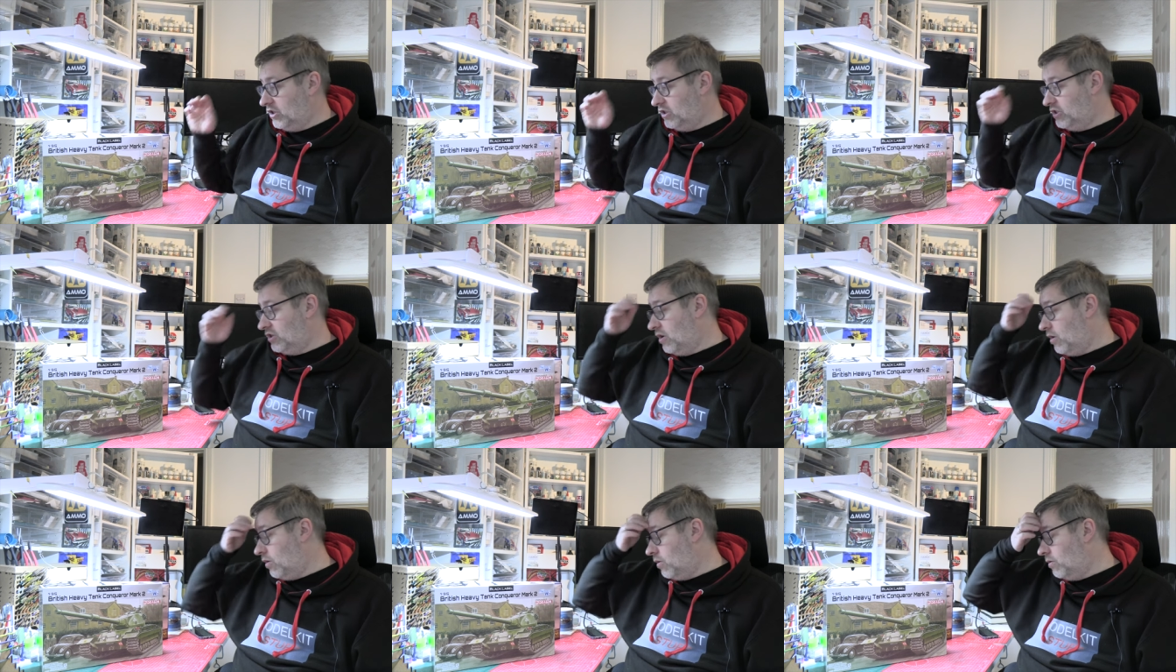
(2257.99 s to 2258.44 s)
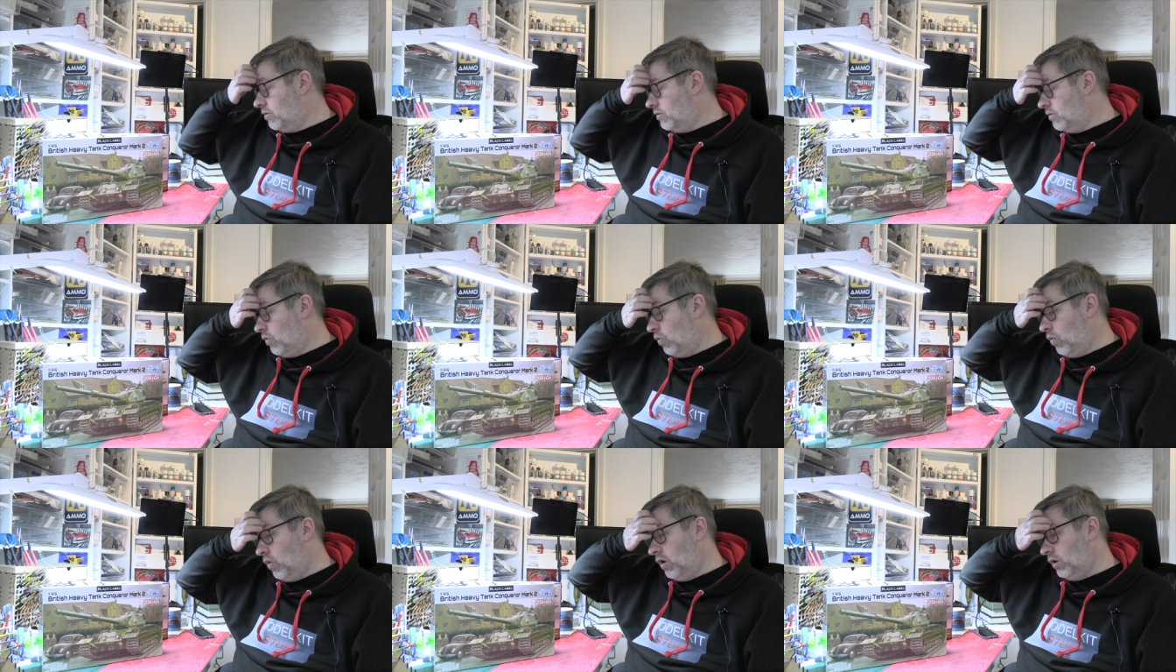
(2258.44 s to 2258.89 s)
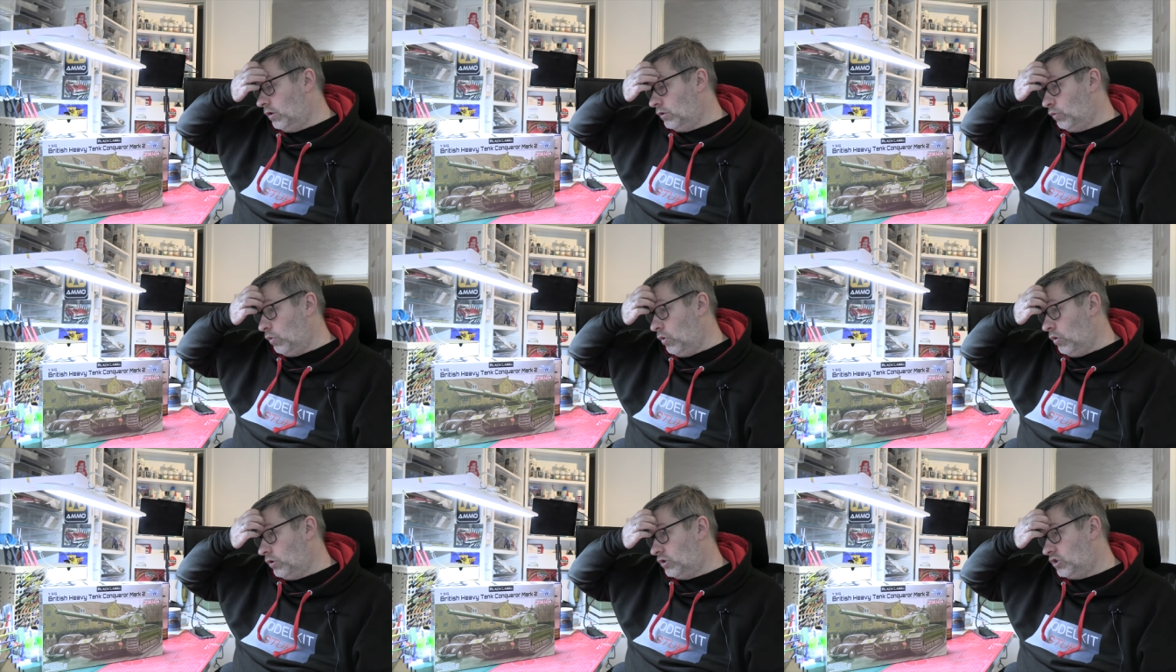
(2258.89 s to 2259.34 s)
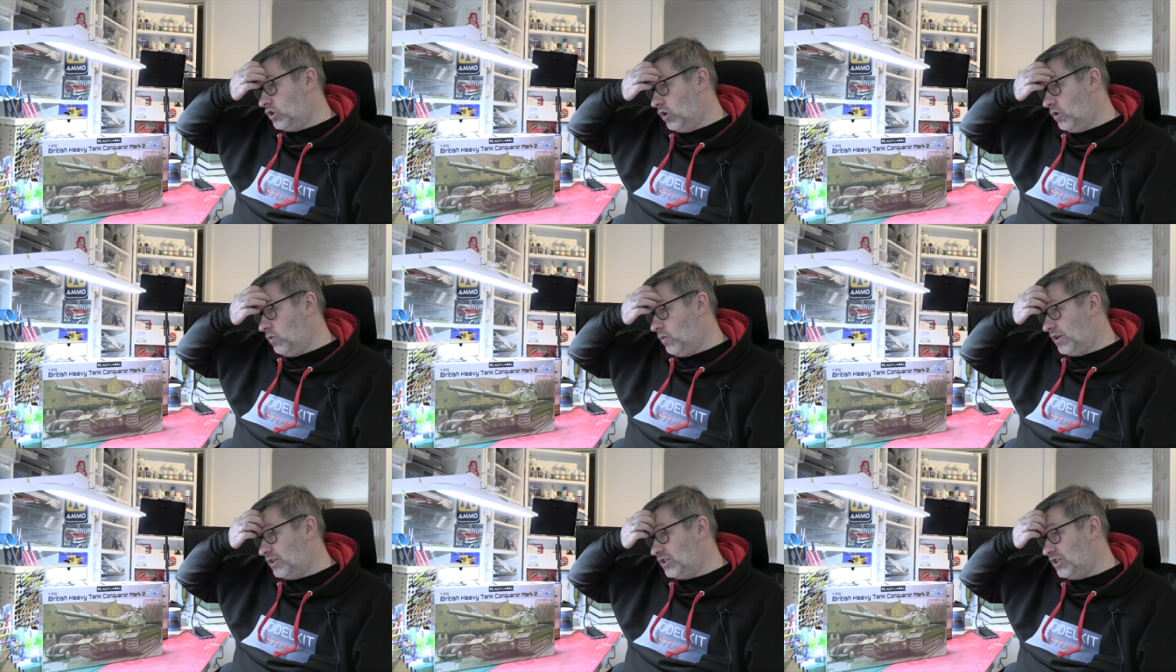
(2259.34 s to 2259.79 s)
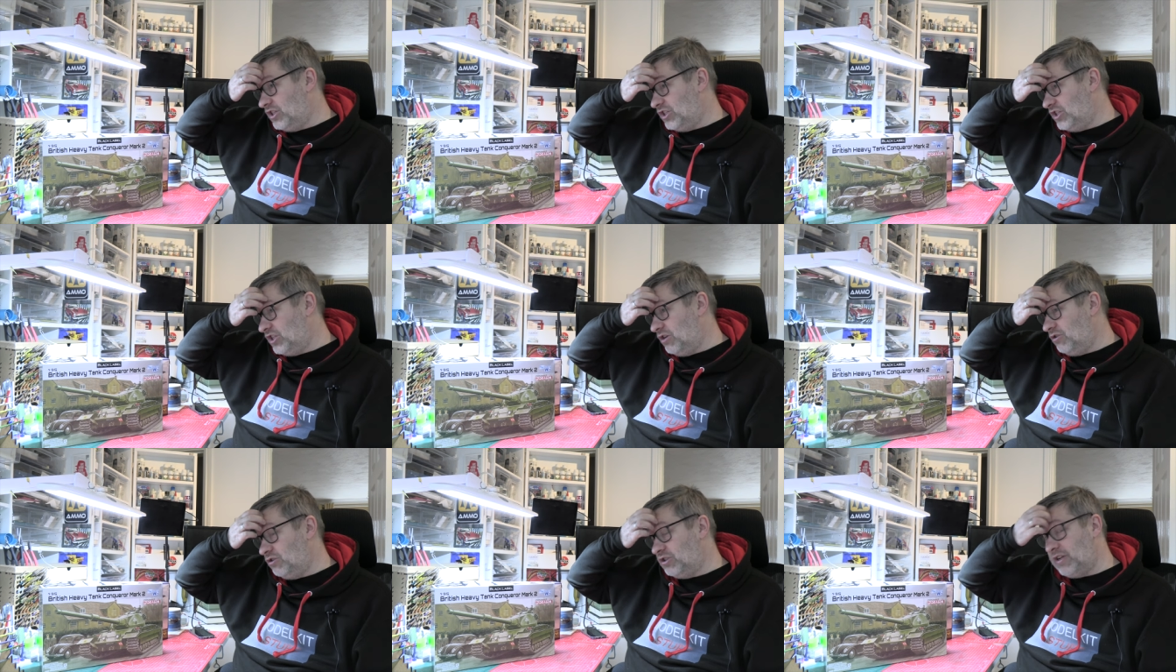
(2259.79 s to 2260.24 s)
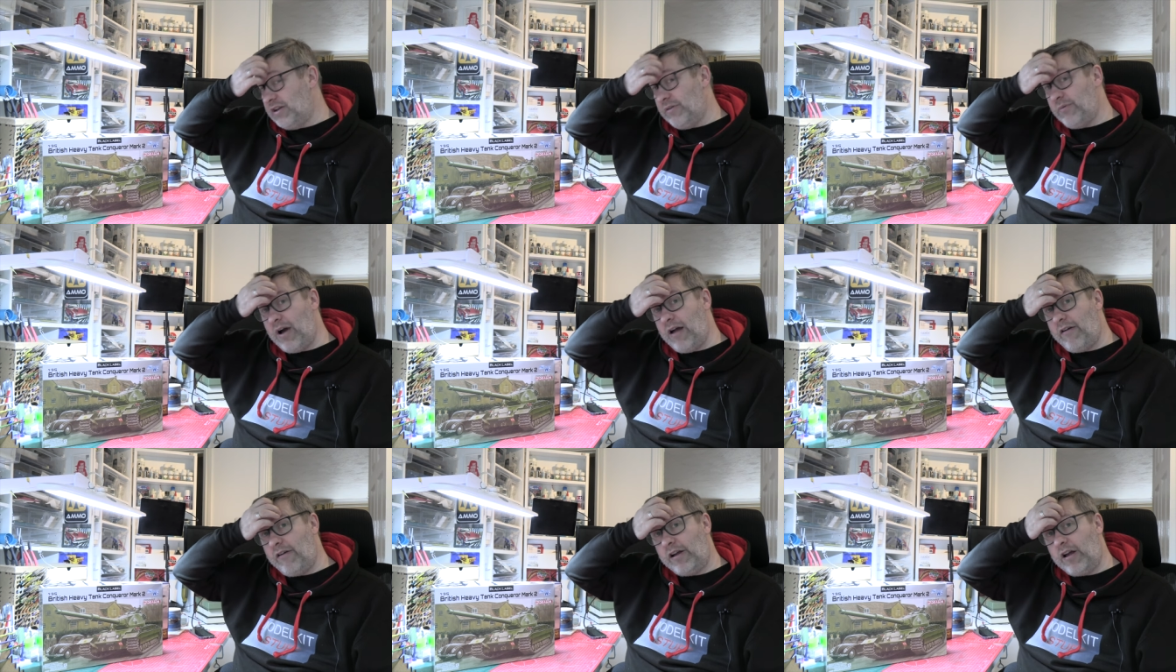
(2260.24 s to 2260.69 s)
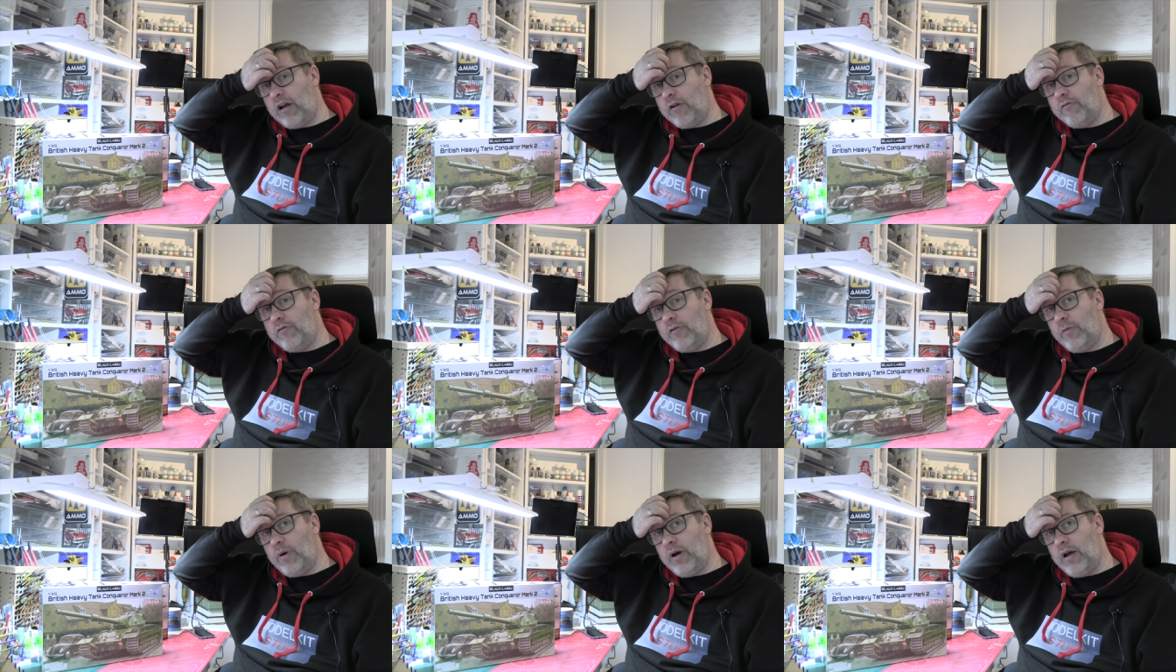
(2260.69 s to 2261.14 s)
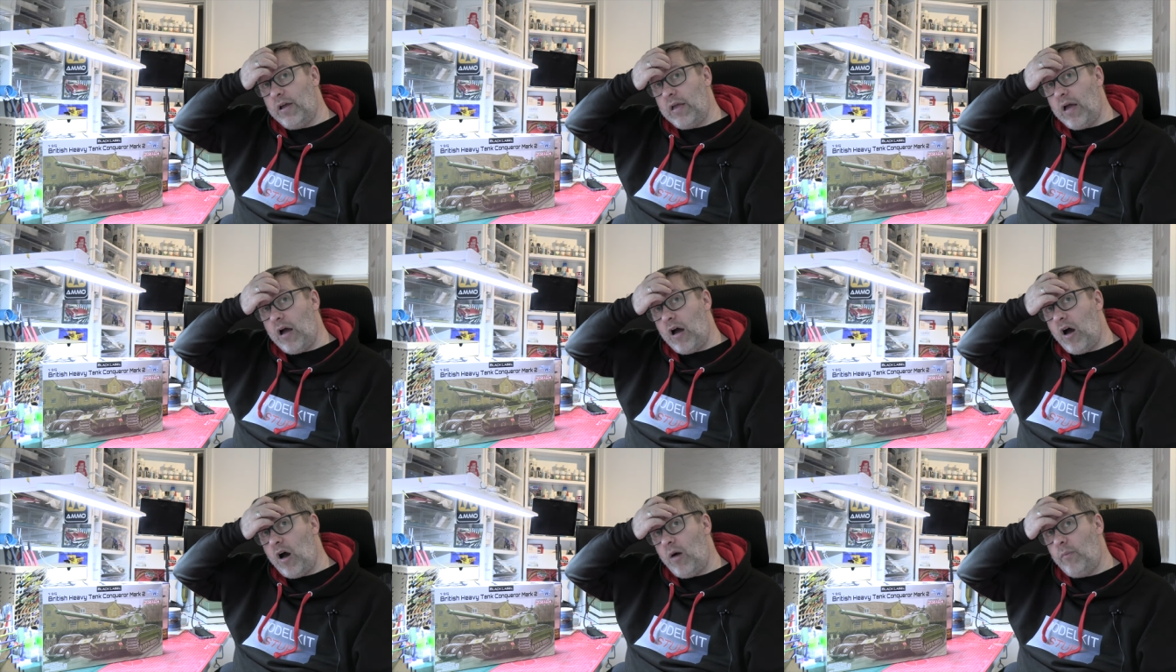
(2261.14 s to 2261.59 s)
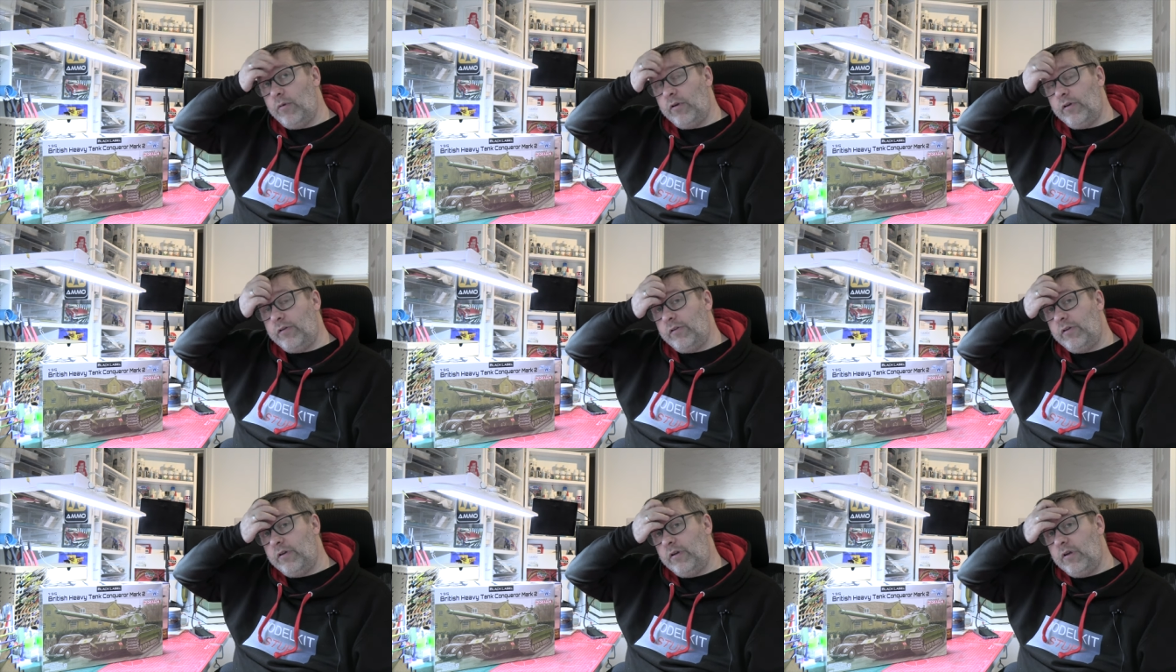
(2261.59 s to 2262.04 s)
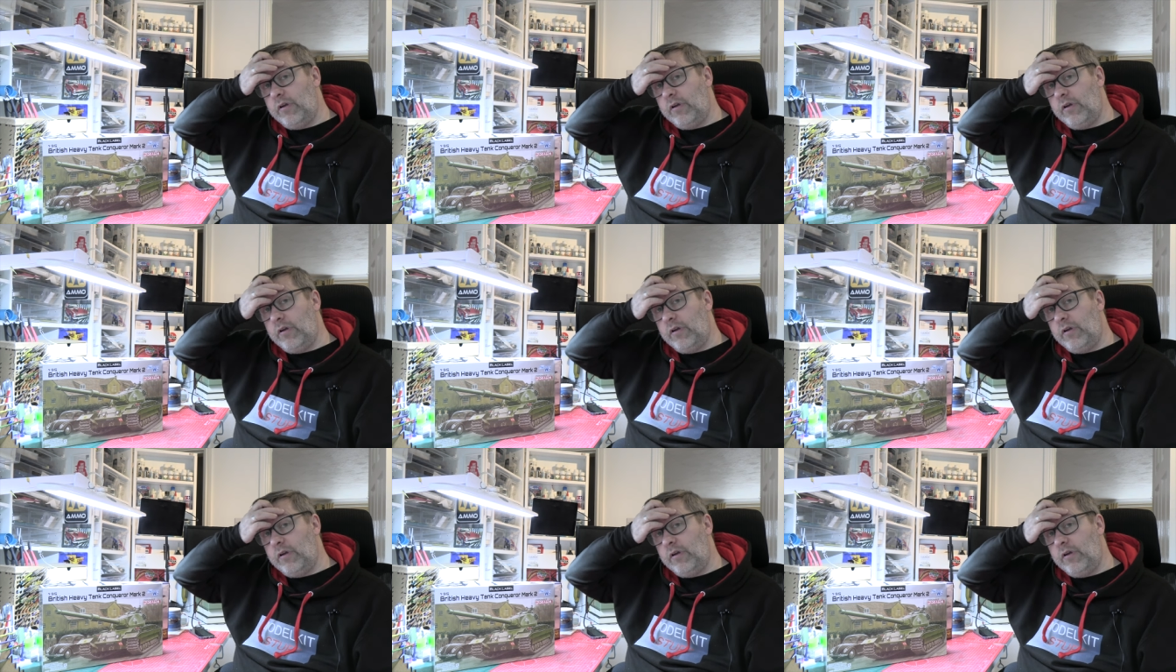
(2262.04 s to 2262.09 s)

it's not World War II, which is usually where I go for my armored